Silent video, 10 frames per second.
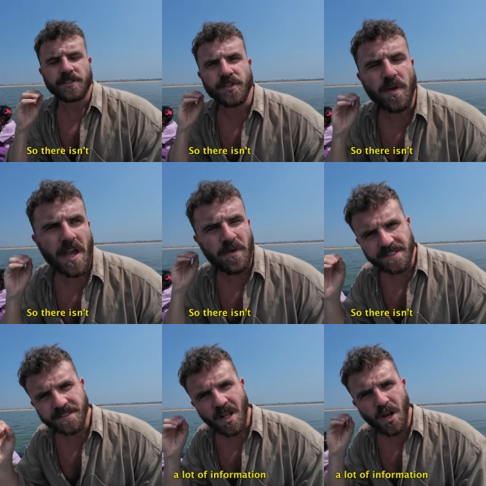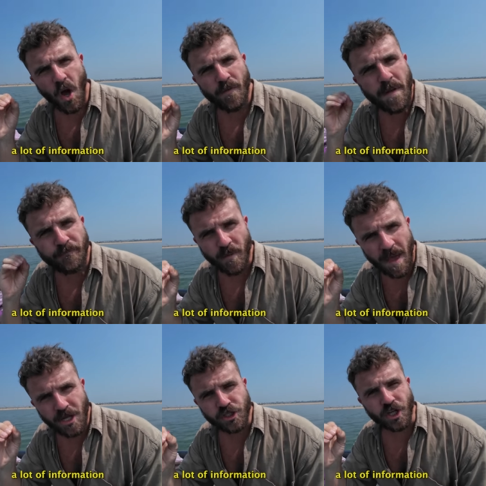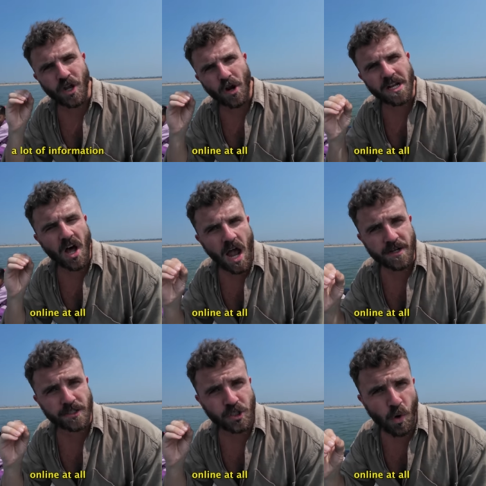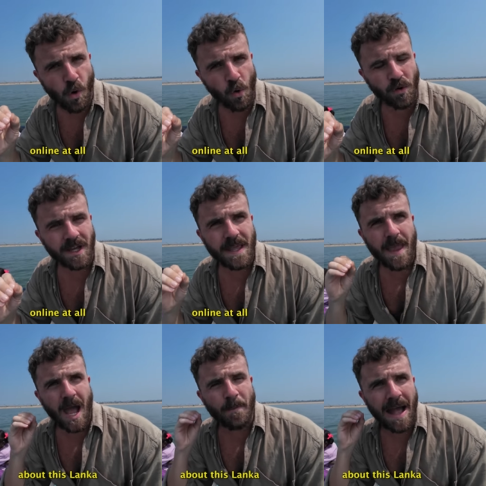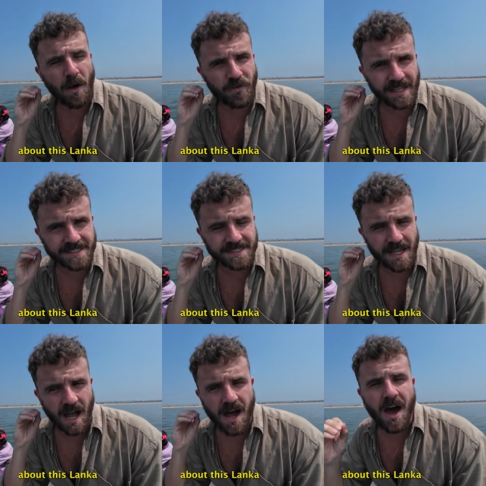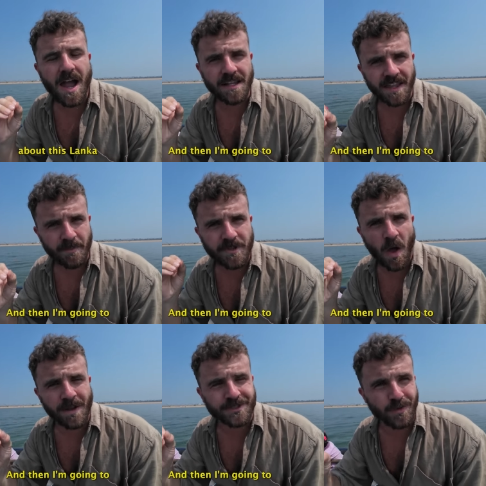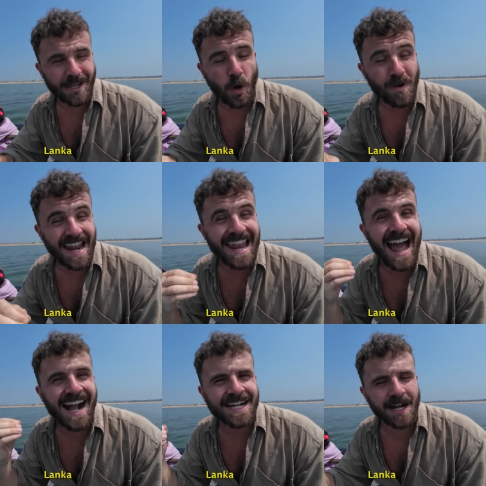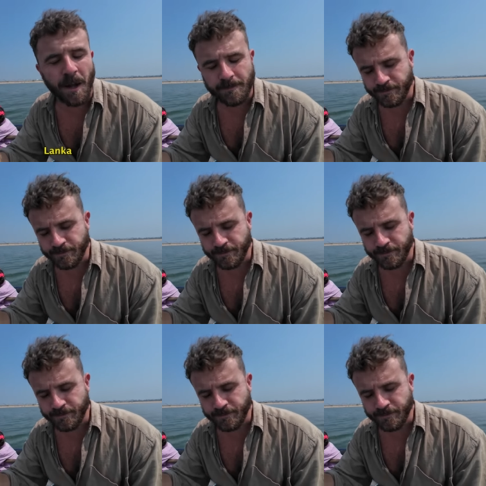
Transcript: so there isn't a lot of information online at all about this uh, island that I'm going to. They call it Lanka.